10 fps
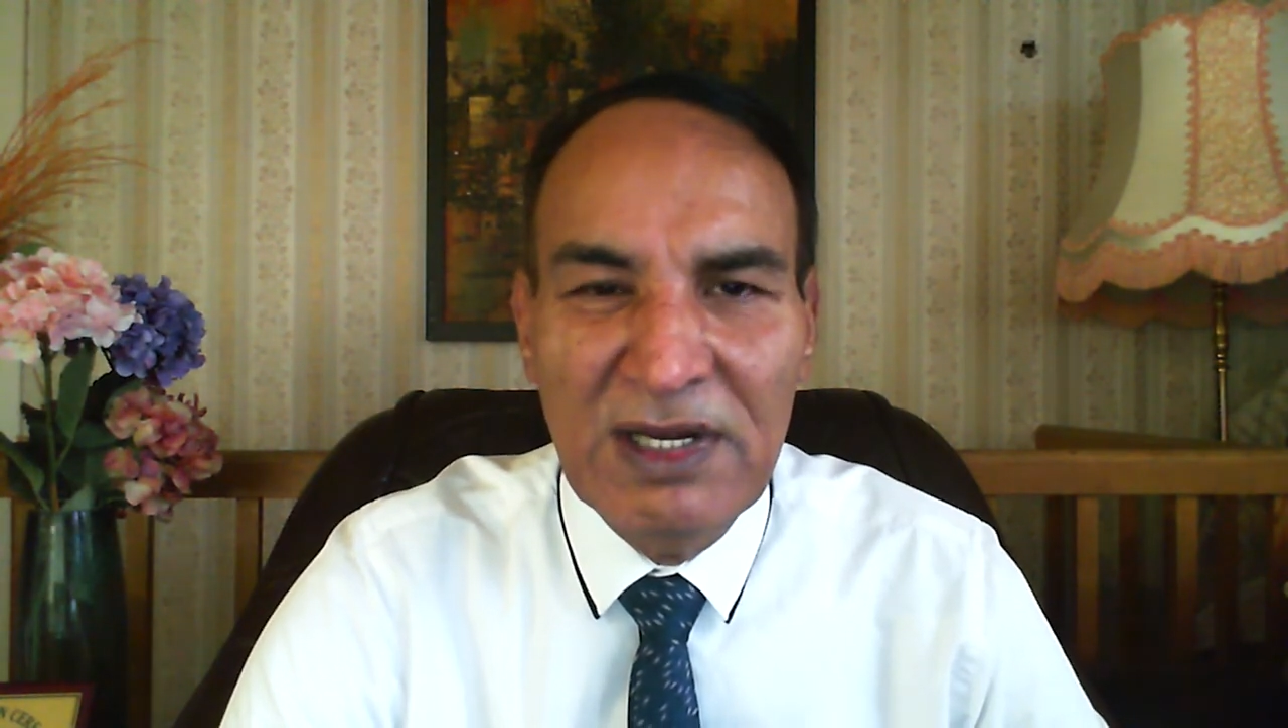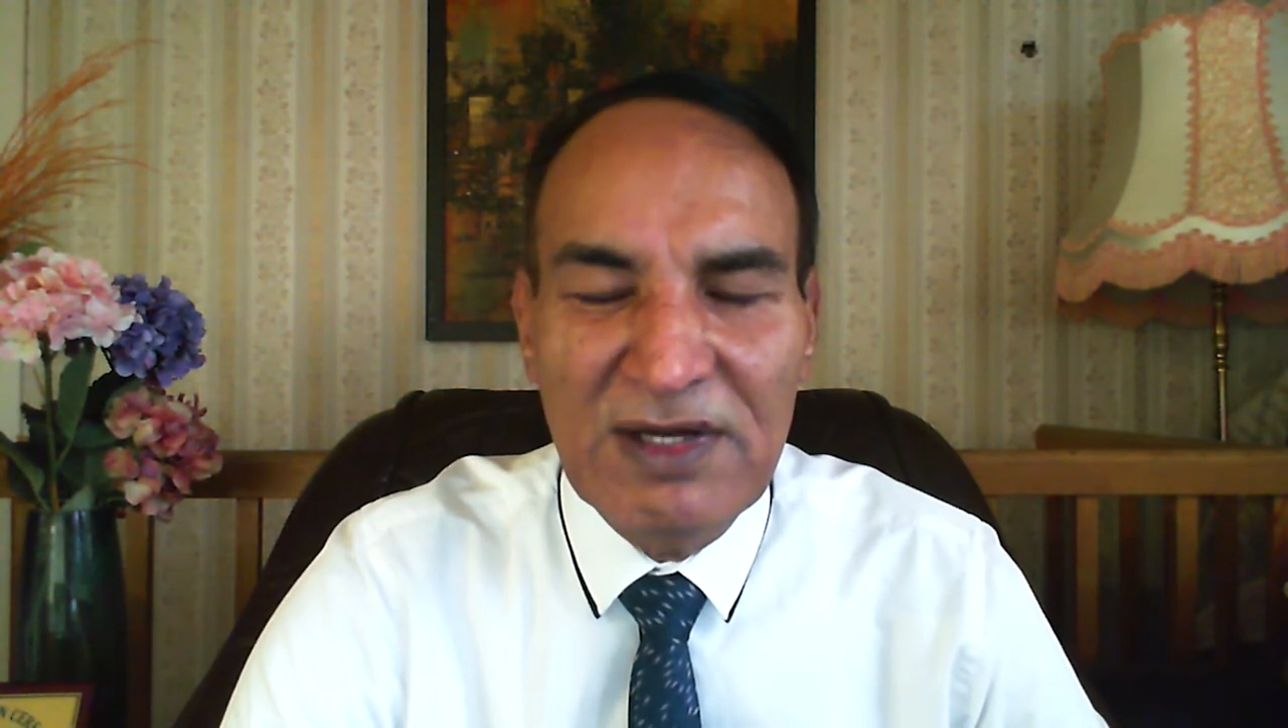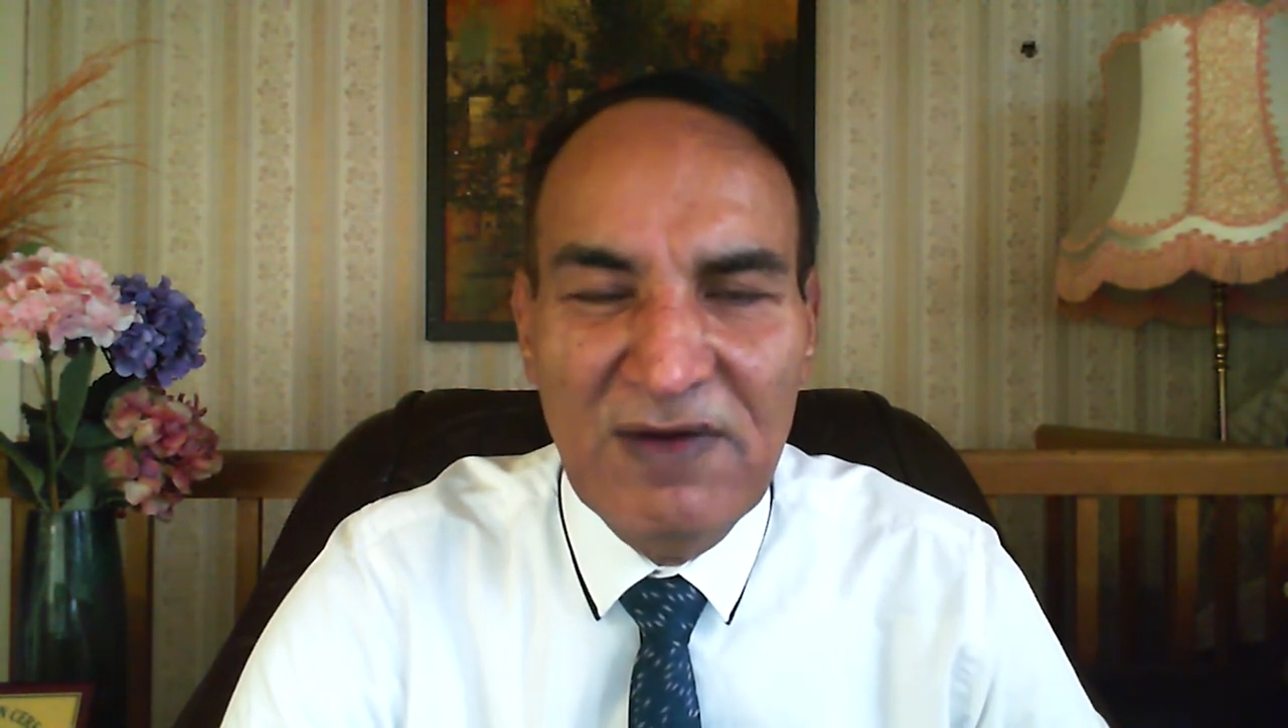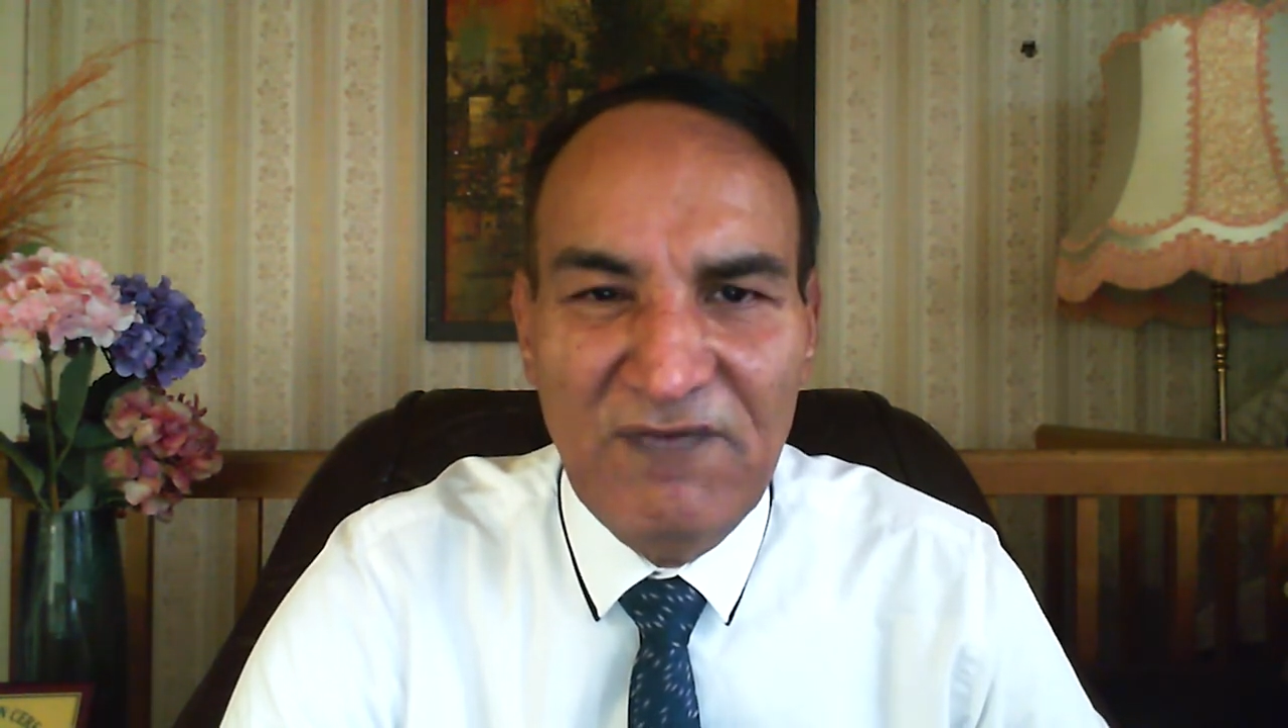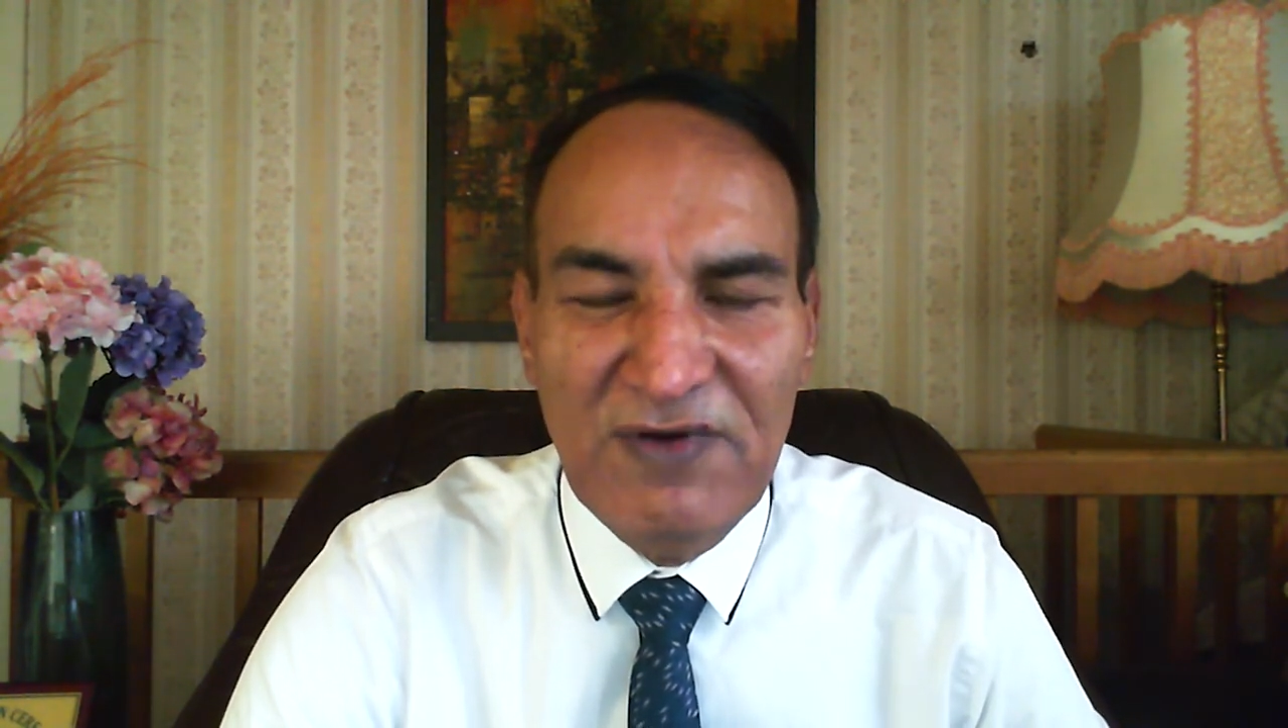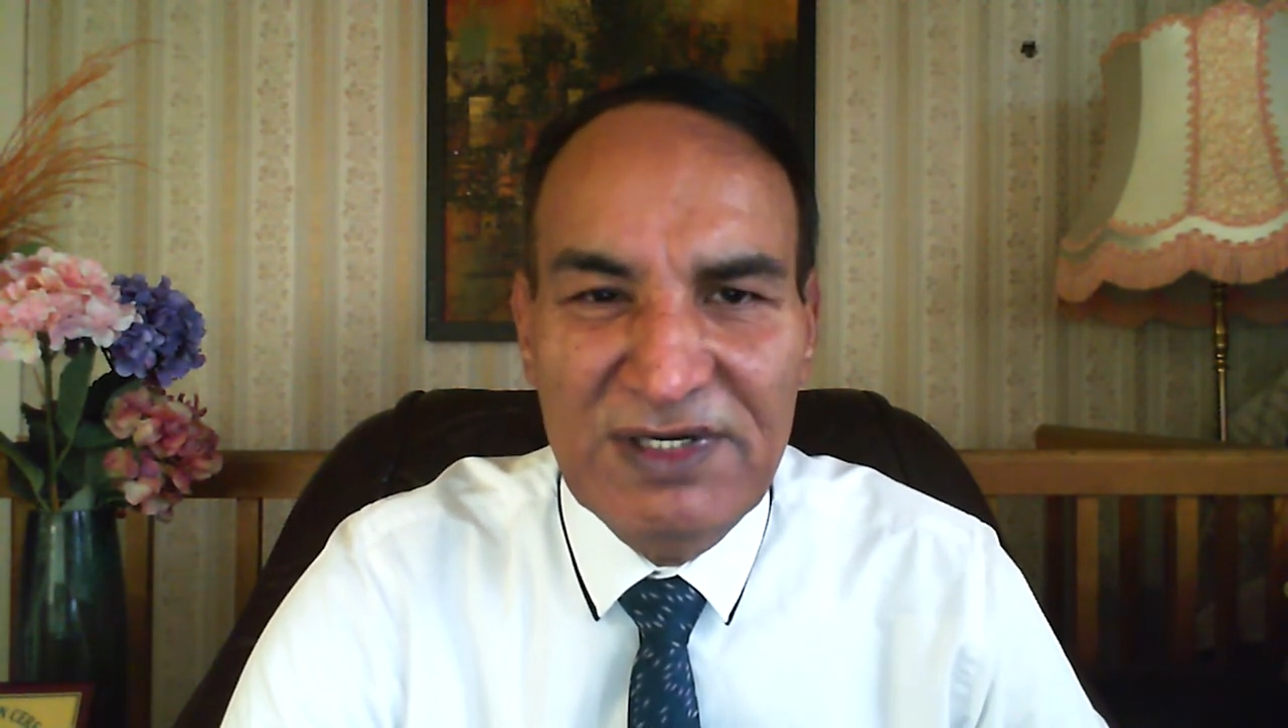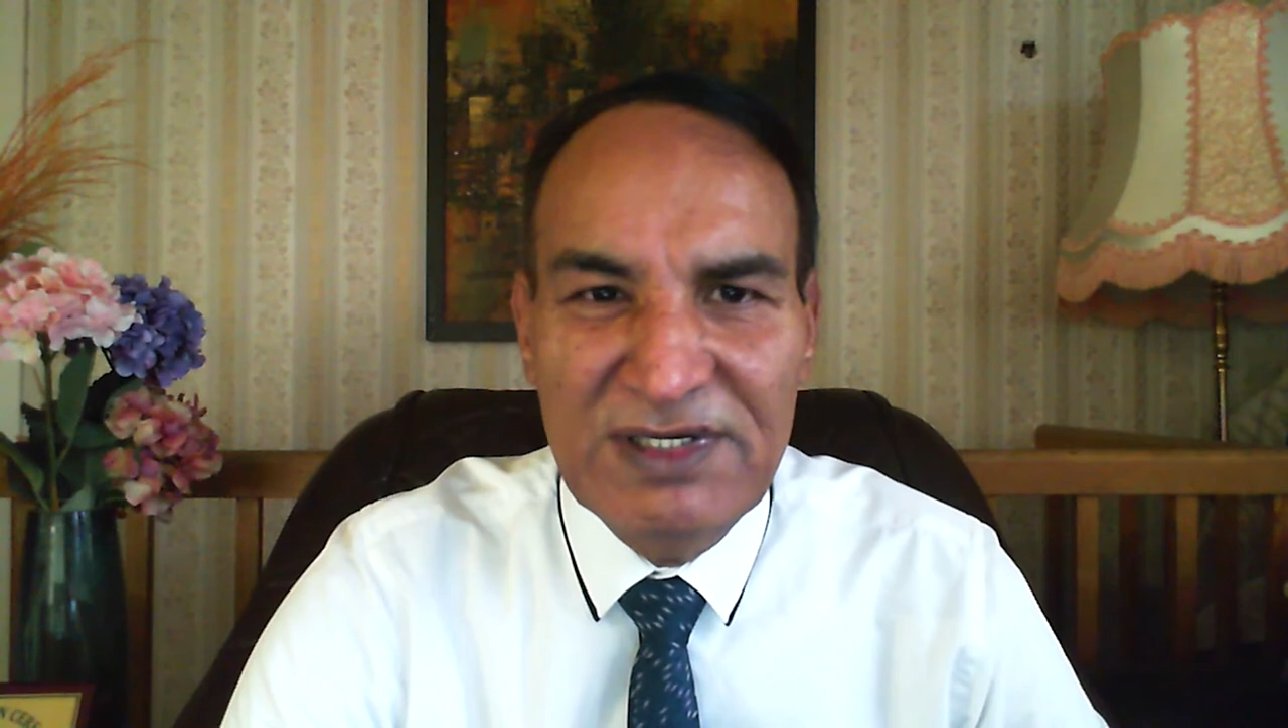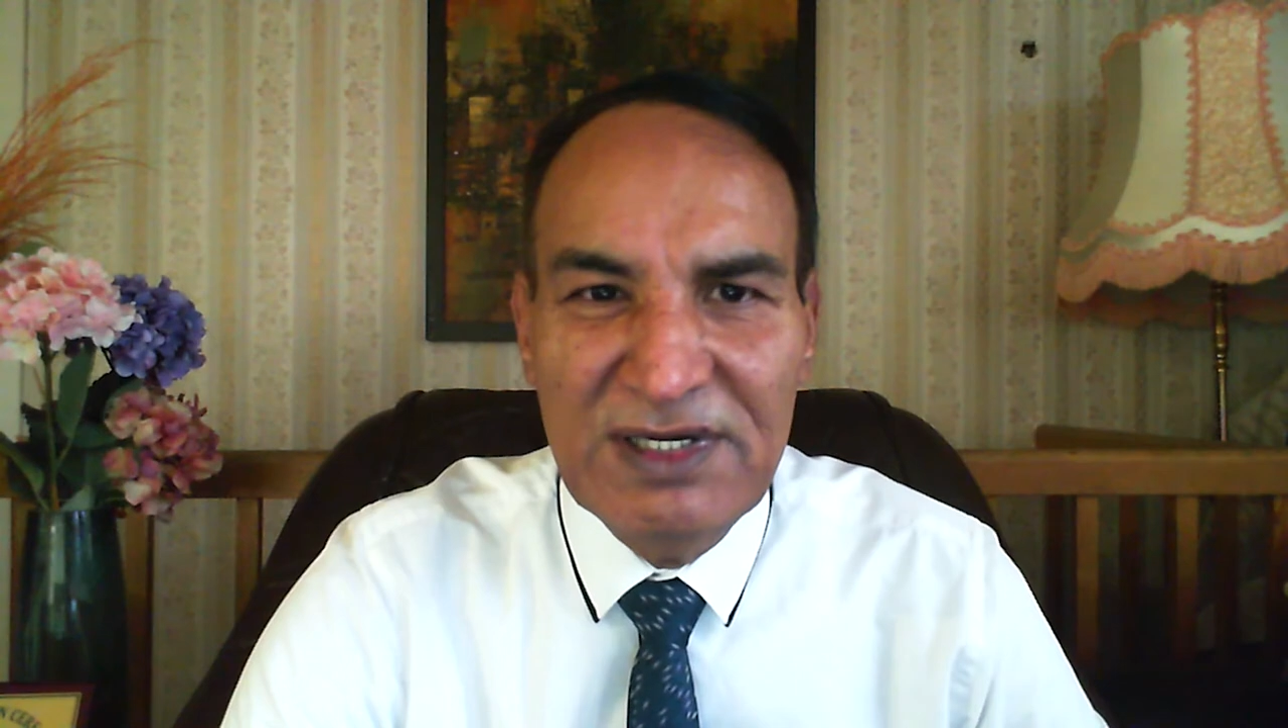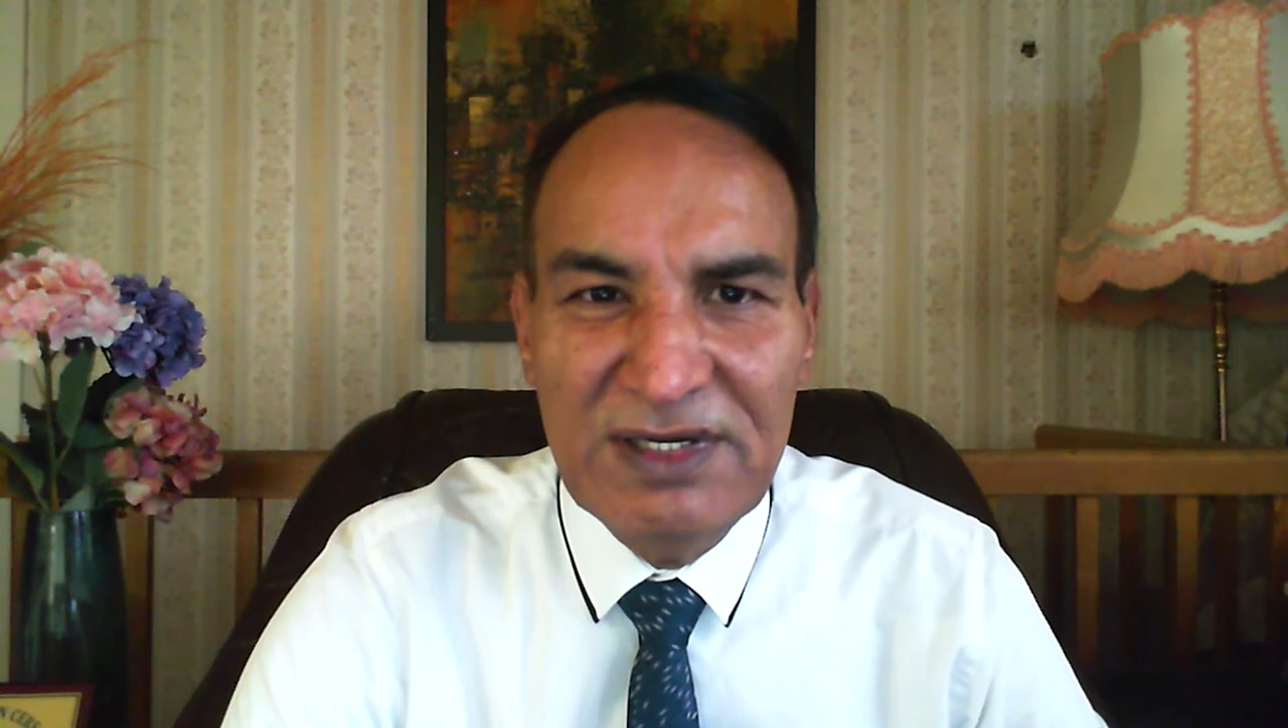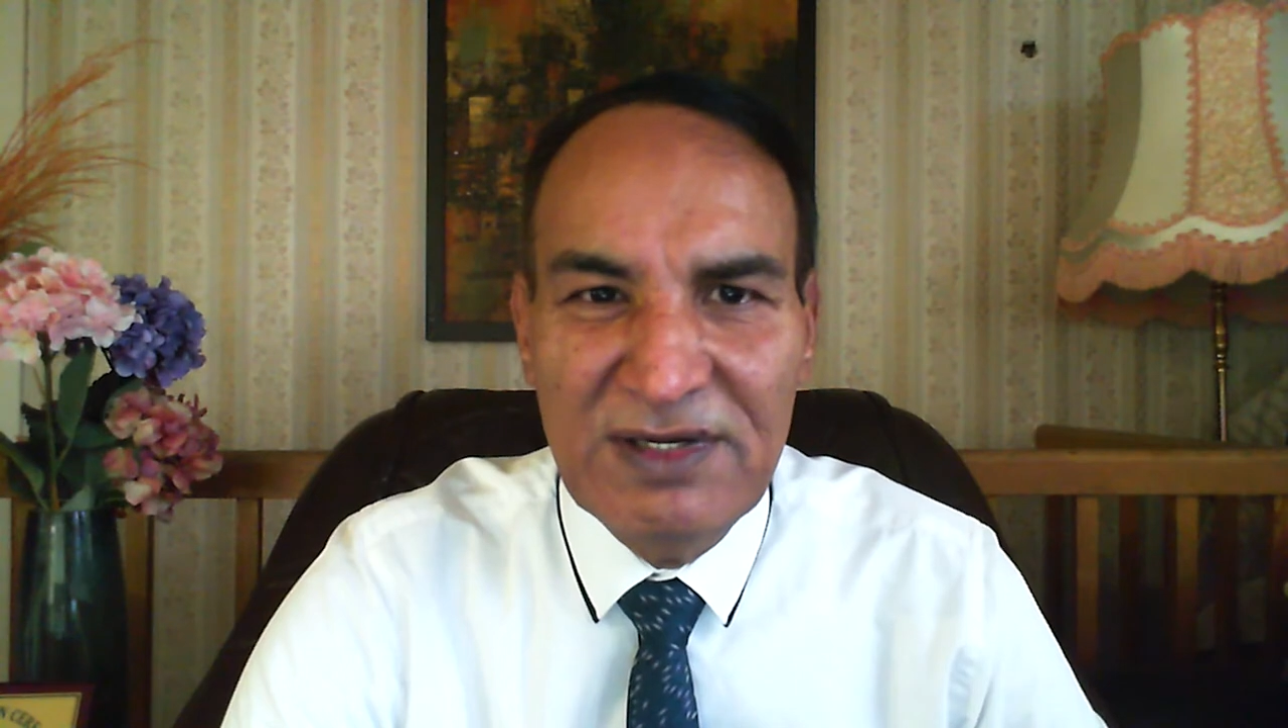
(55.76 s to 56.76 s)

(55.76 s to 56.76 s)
comfort